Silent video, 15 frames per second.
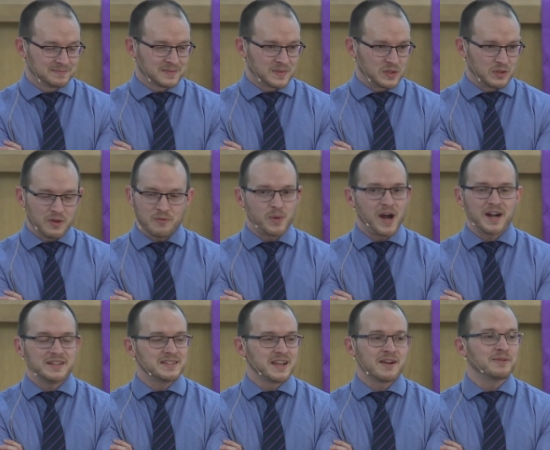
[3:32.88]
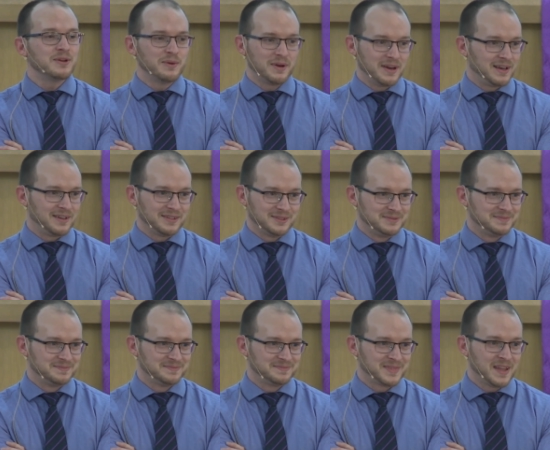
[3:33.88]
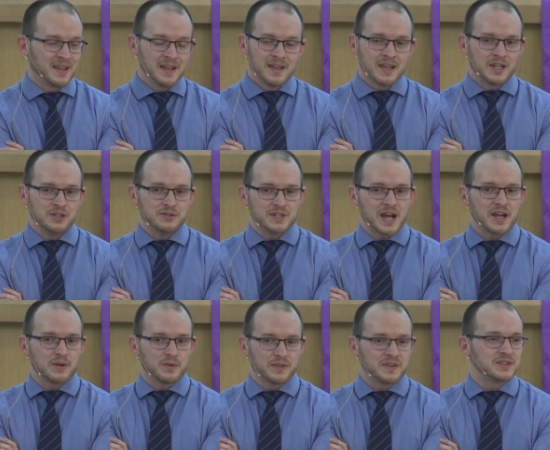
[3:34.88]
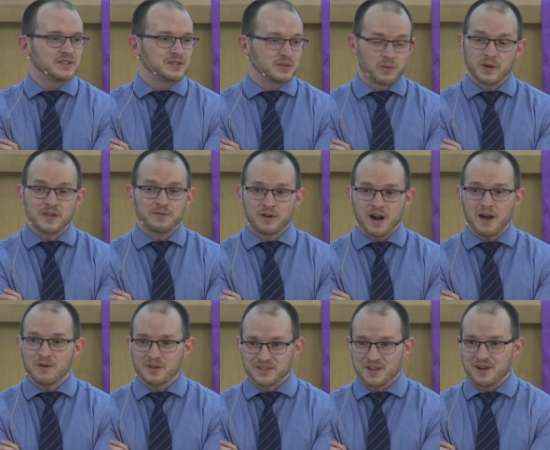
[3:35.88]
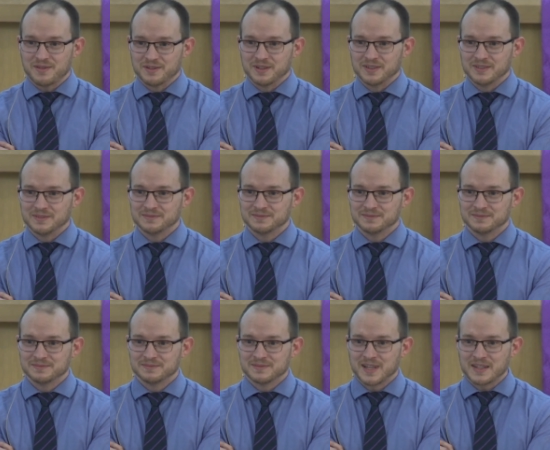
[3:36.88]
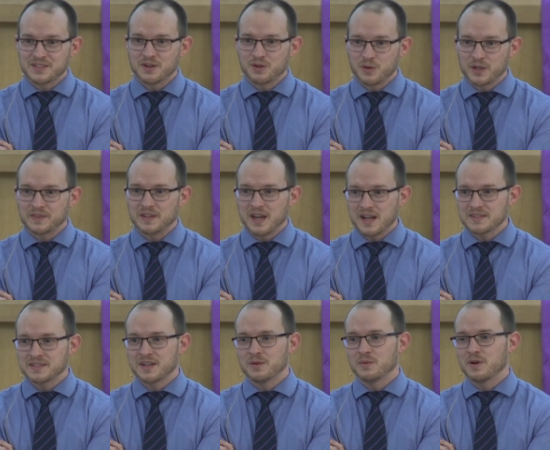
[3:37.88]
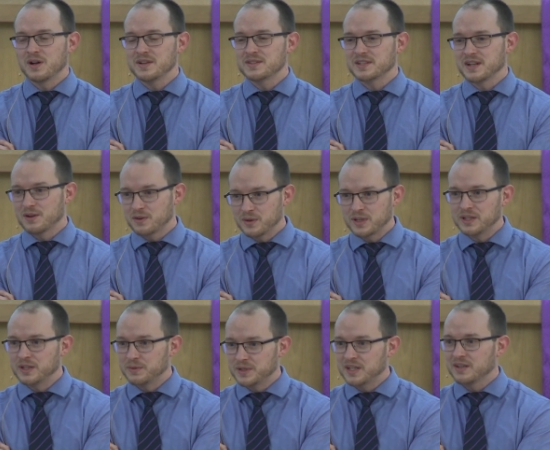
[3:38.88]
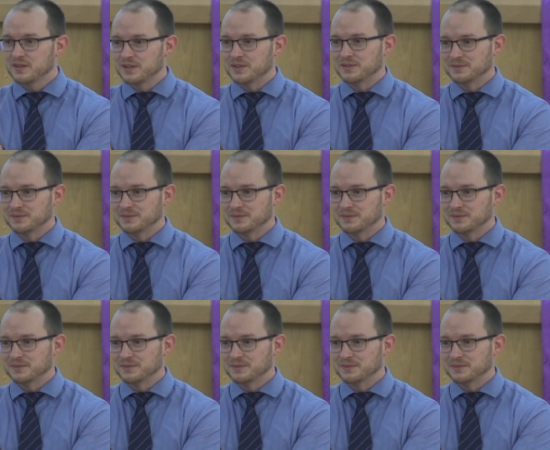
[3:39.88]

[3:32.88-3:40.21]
You have bodies everywhere. And you died within 24 hours off it. That's how quick the onset was and how quickly it would kill you.